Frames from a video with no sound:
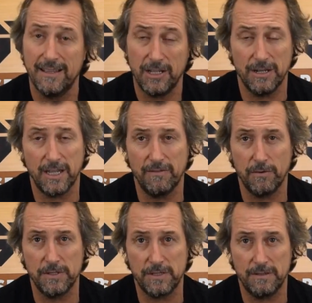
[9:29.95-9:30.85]
You know, you've
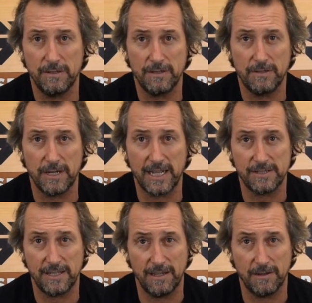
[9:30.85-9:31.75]
always got
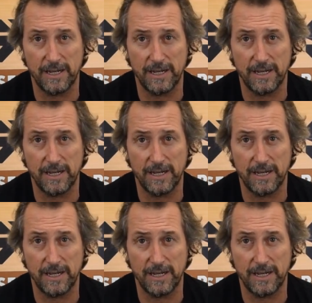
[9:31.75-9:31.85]
us here